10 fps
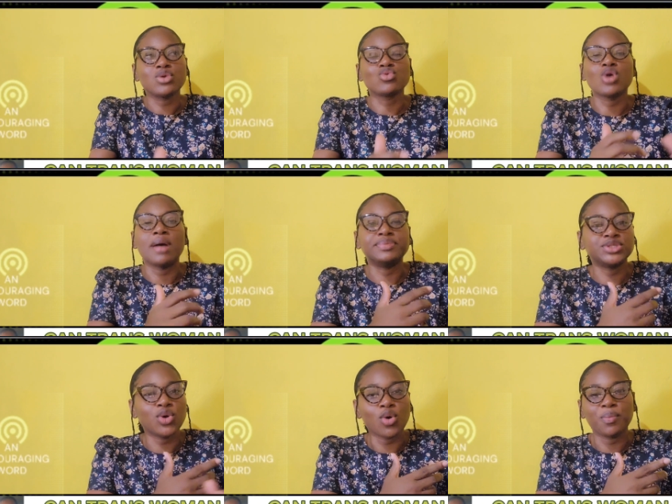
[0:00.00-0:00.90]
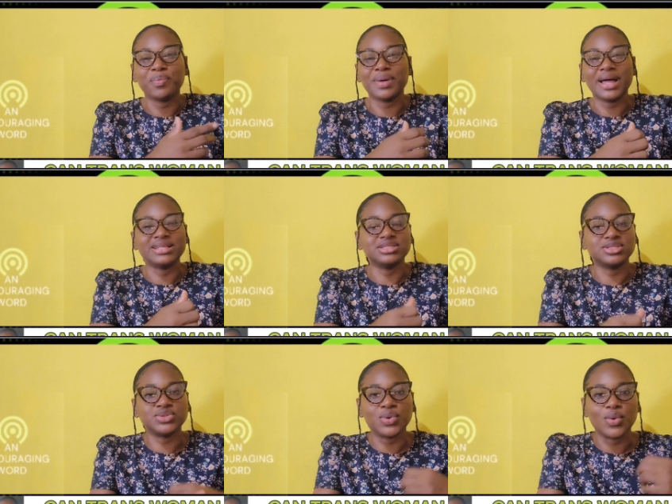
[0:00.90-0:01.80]
wrapped up and
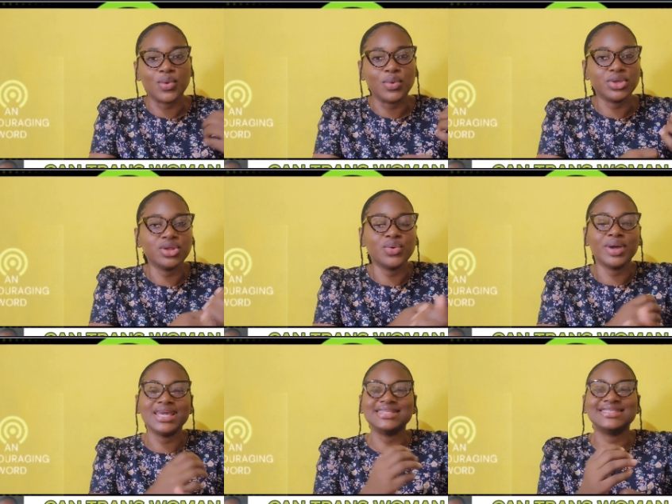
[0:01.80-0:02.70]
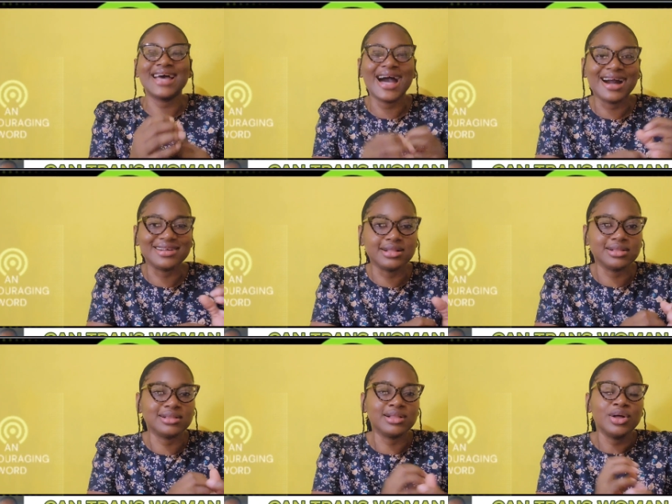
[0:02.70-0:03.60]
so you know
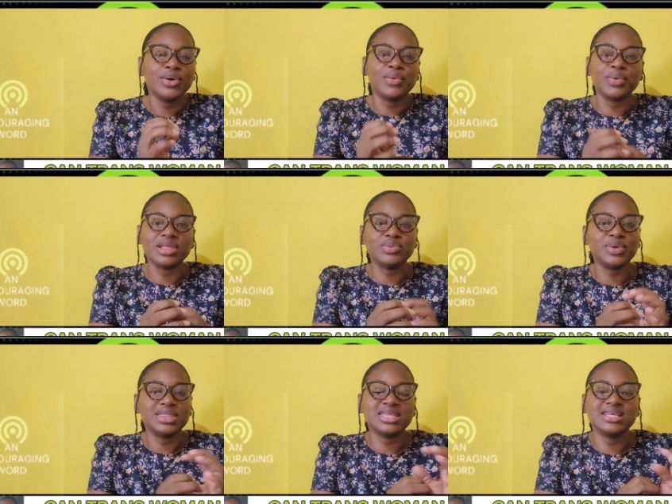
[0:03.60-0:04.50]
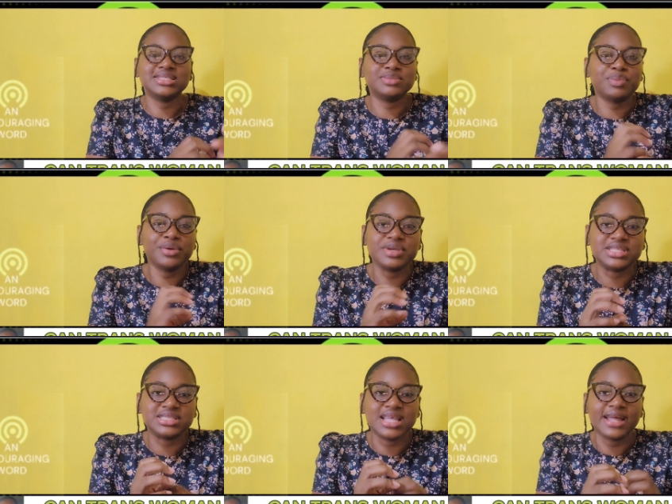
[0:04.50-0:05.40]
entangle with with these
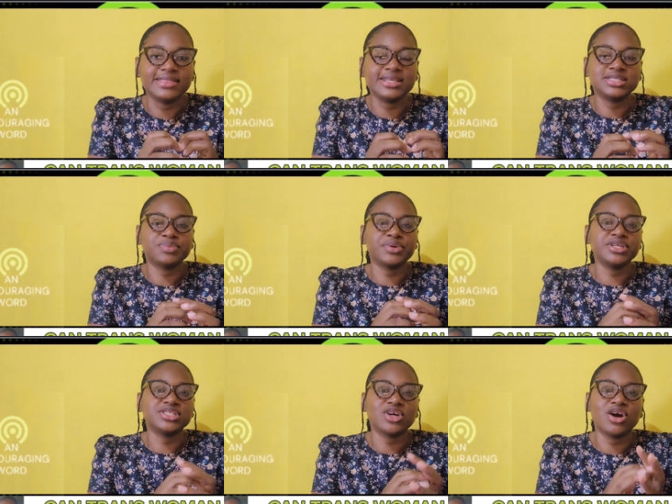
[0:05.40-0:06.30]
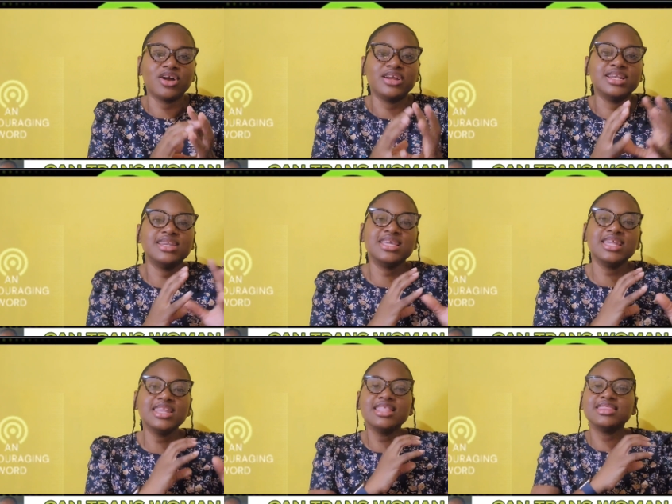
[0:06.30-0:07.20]
spirits that these spirits are
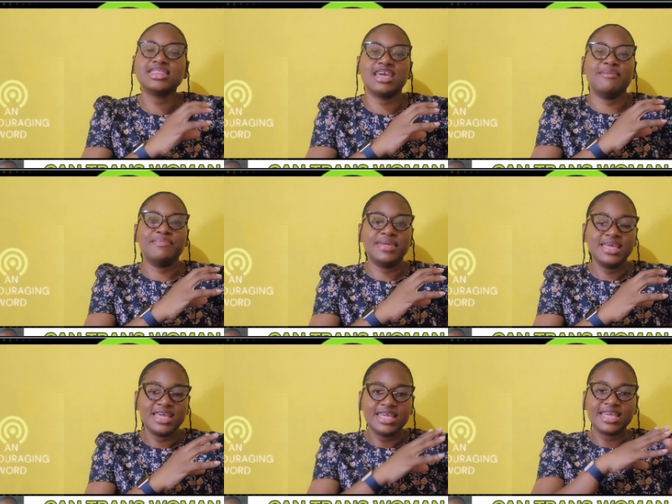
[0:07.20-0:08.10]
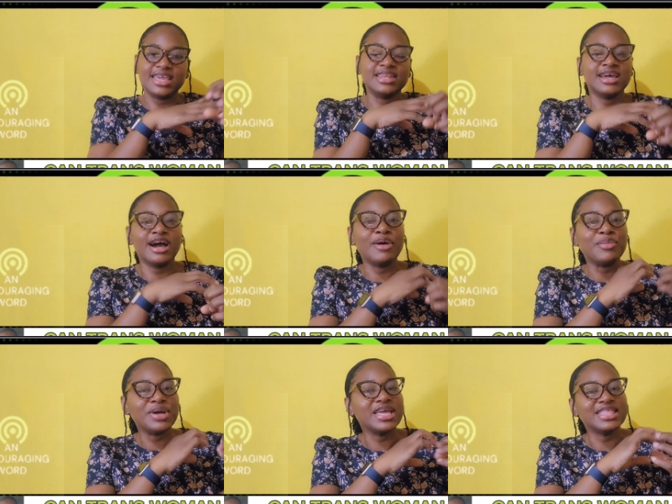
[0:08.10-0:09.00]
leading them in a
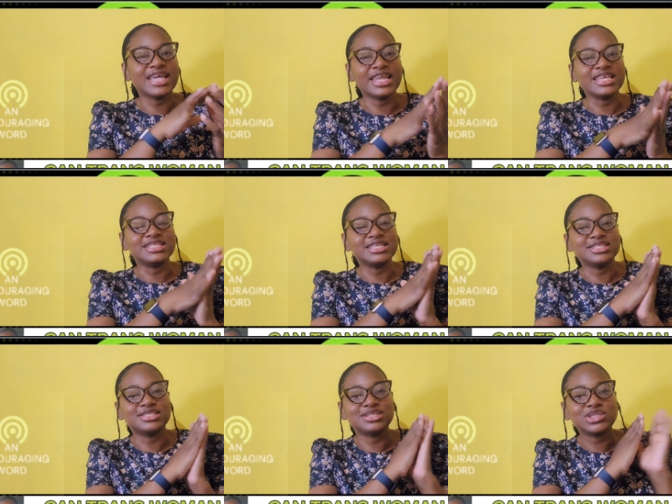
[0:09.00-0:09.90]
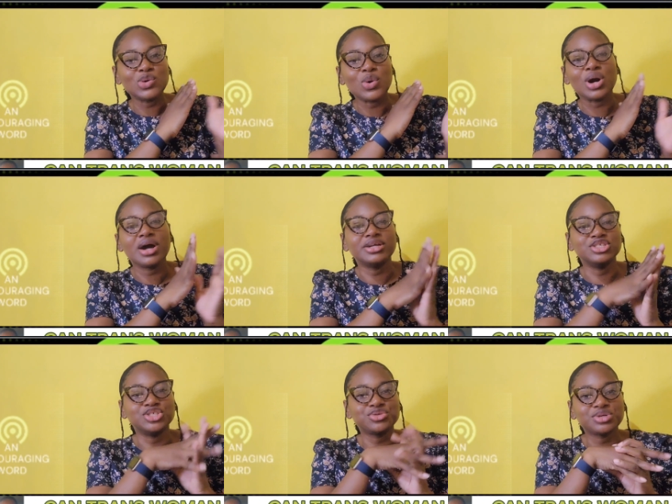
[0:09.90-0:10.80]
way that it is so
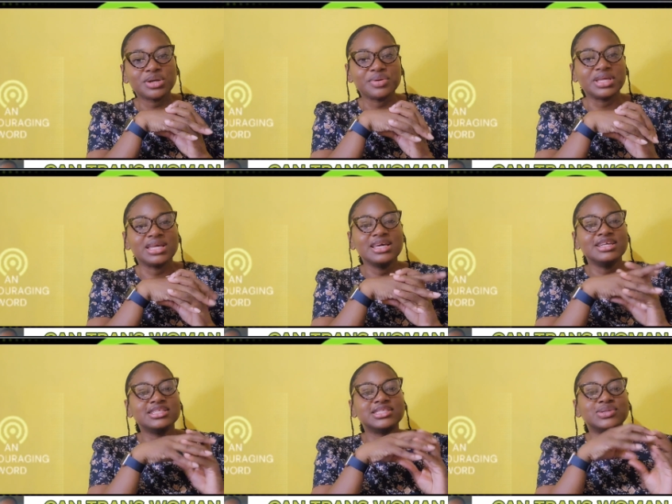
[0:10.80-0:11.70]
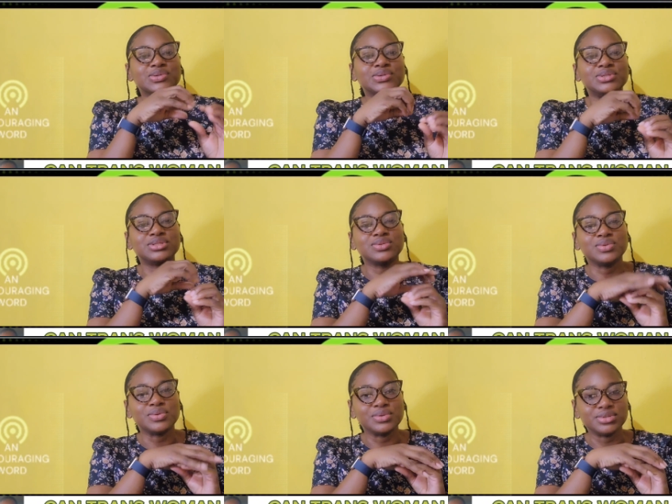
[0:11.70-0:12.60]
contrary to
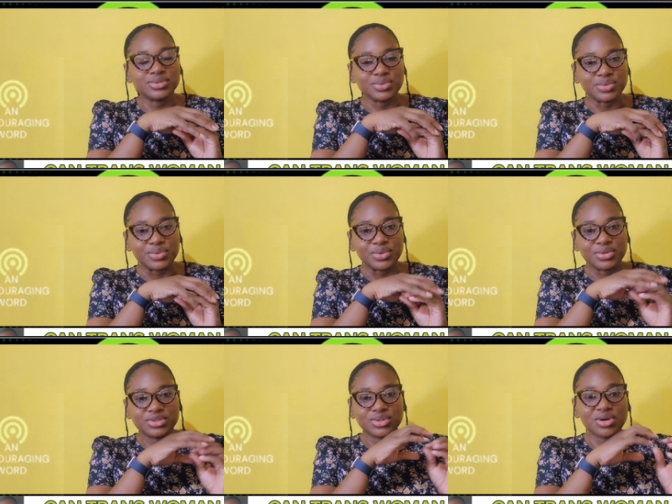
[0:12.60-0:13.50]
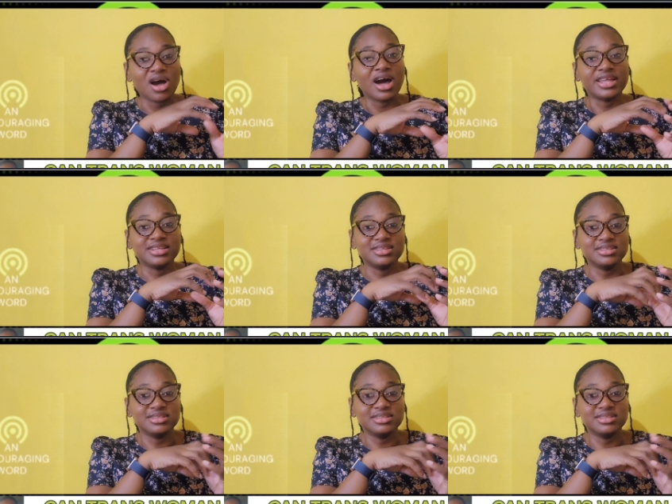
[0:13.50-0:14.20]
to to to God.